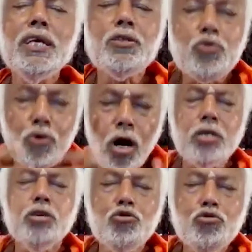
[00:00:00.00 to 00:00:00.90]
Your
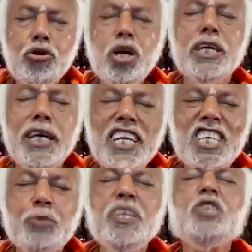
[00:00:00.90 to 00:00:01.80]
thought do not get
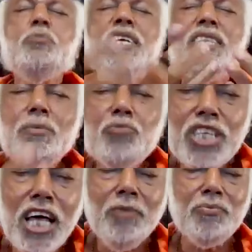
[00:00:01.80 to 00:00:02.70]
expressed by
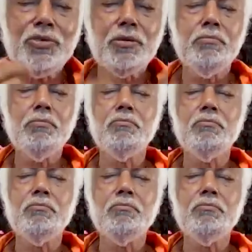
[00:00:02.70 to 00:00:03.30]
themselves.